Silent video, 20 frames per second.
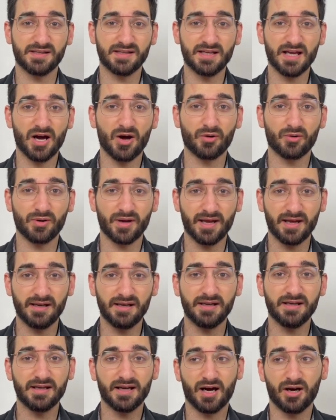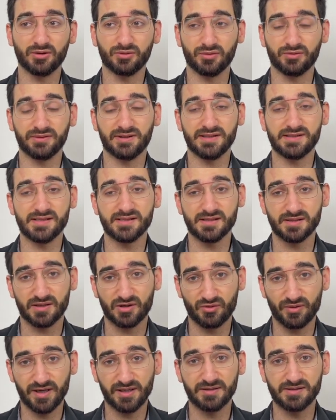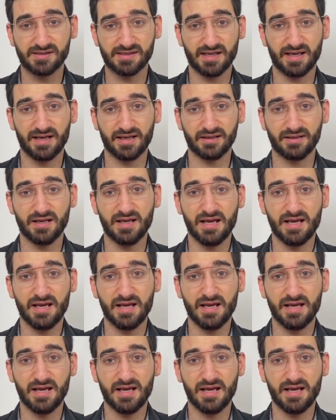Auto and Li Auto, this is a great sign